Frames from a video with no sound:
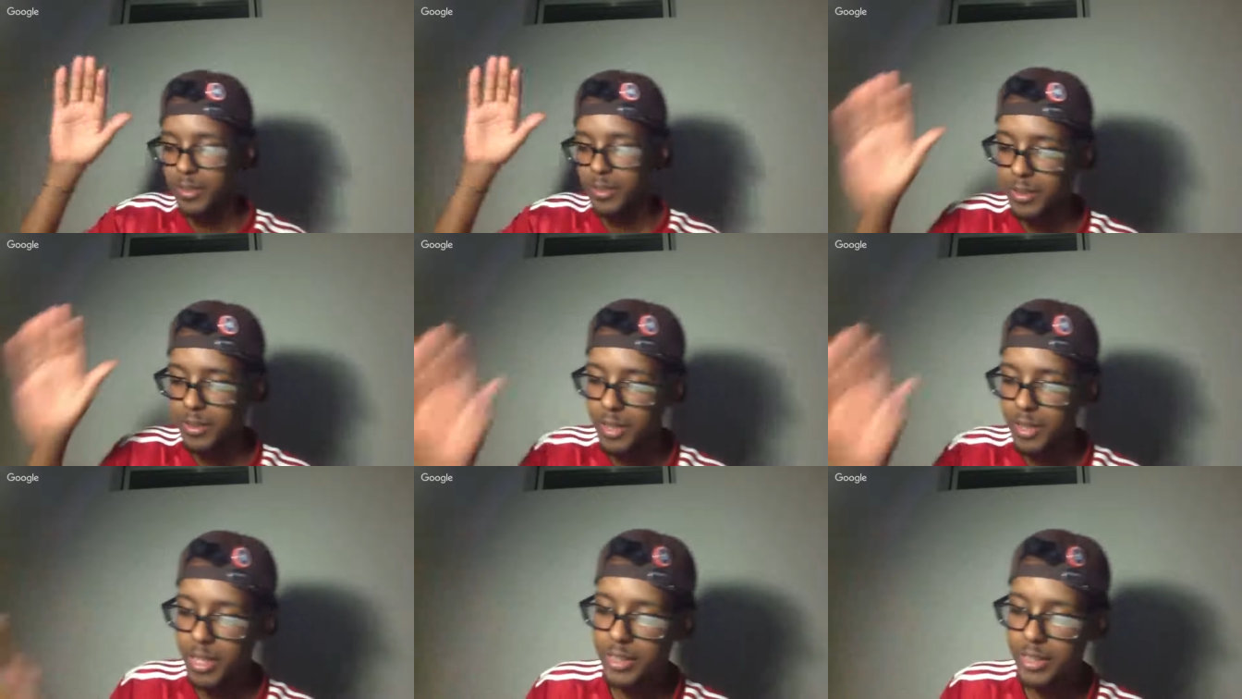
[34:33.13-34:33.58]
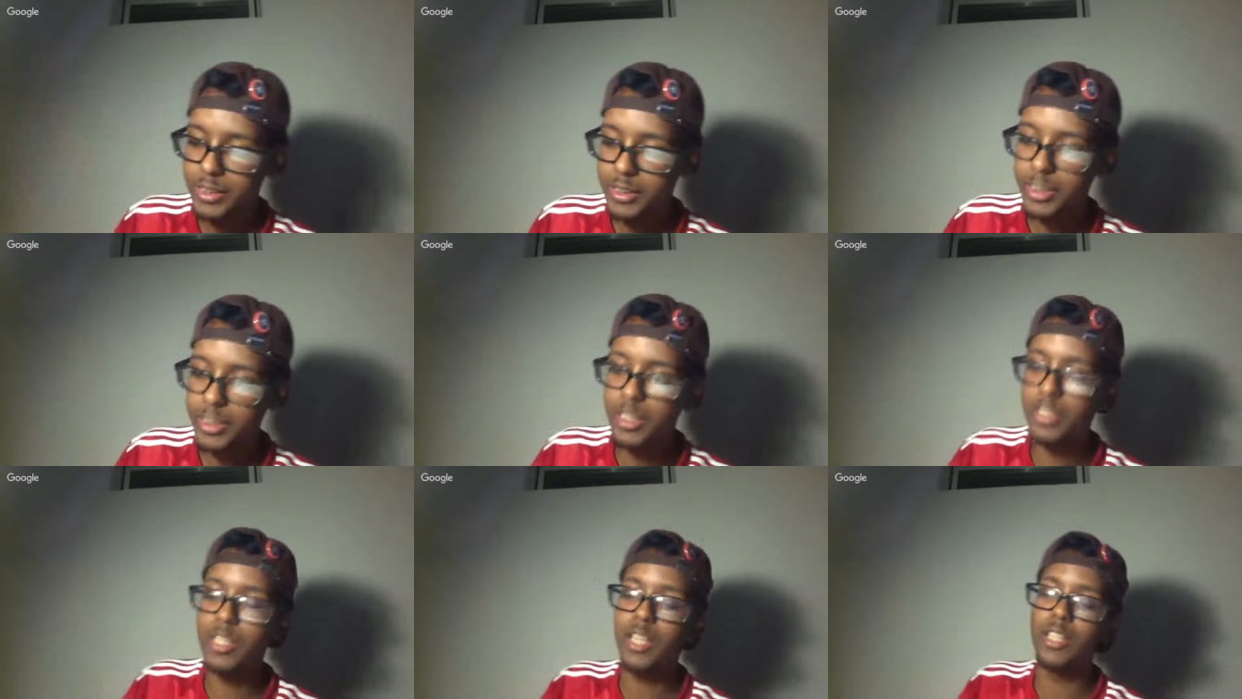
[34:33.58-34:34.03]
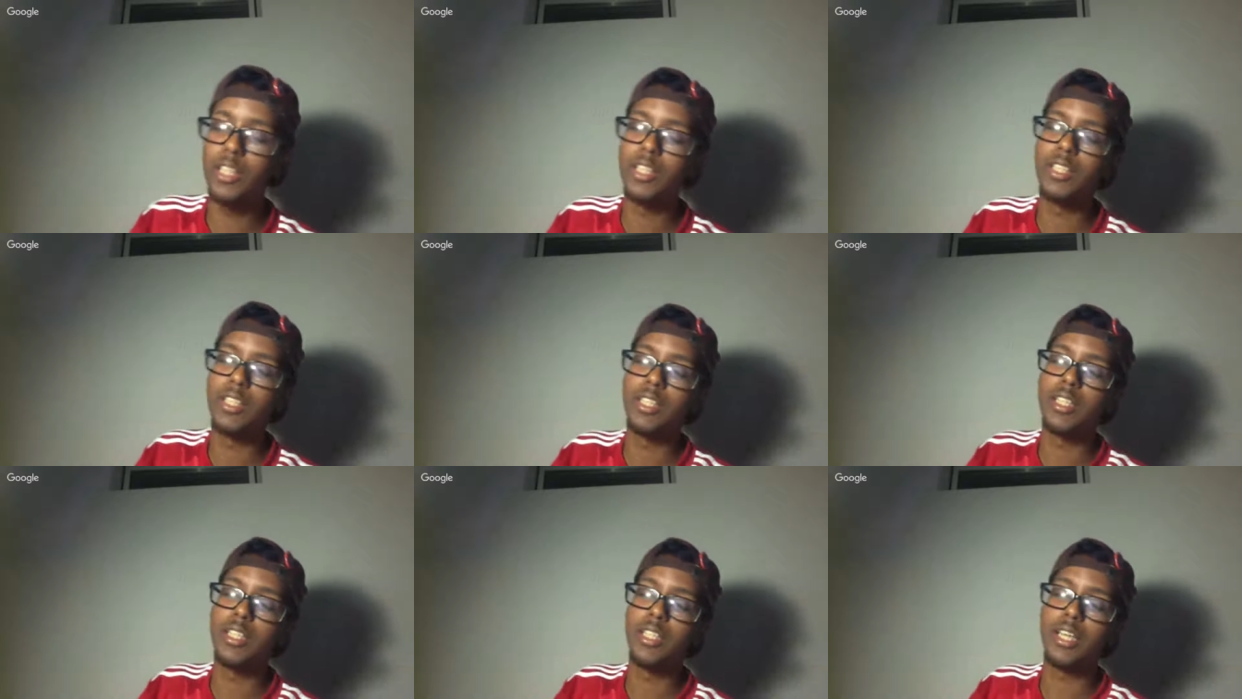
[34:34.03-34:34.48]
I'll see y'all on the
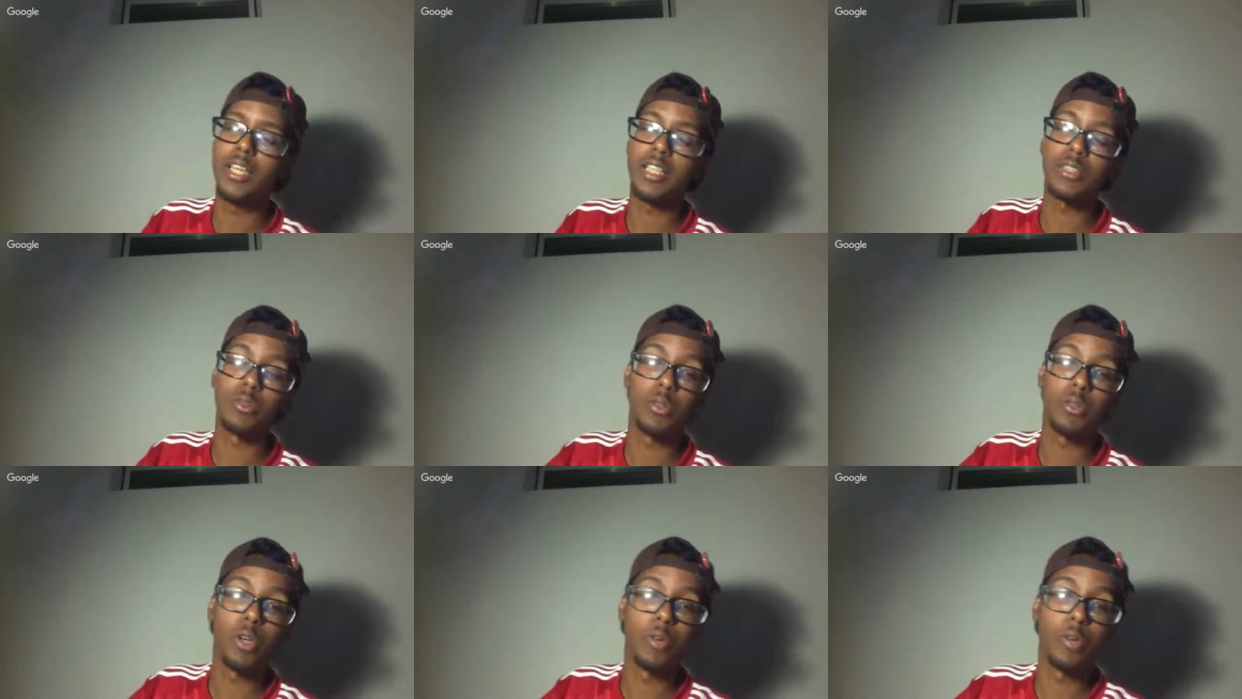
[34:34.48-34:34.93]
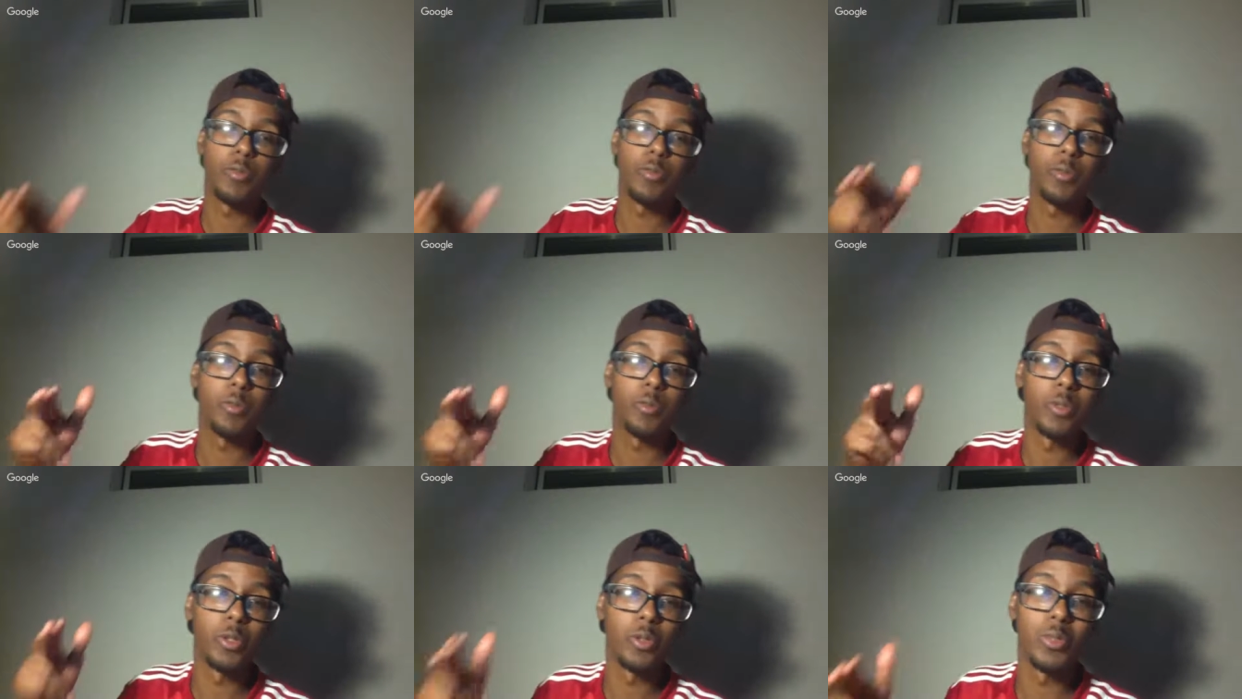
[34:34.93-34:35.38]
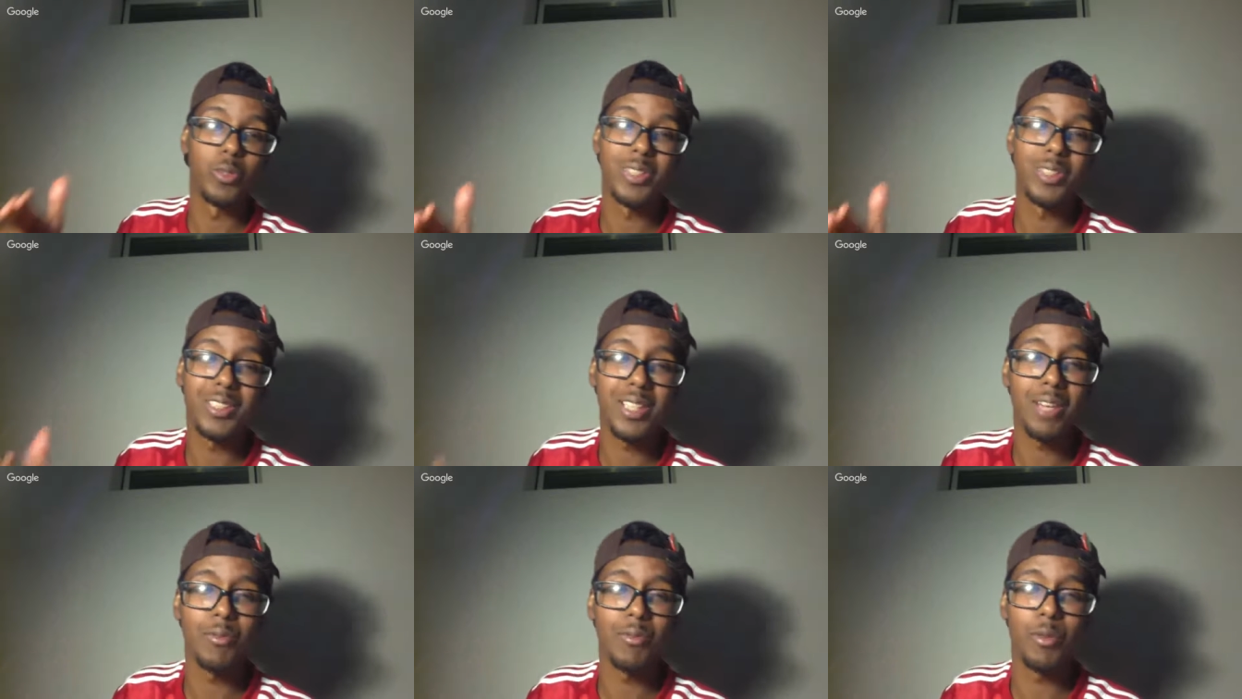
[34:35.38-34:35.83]
next one. Hopefully, we'll do this
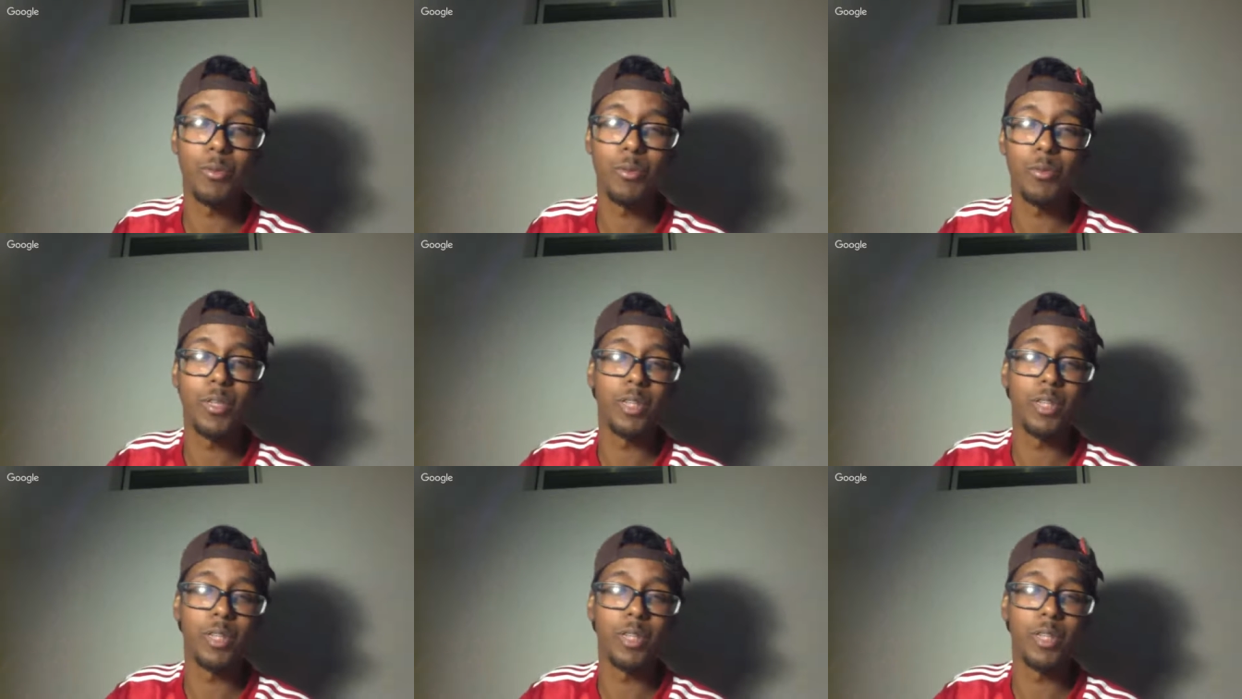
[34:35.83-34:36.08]
every week.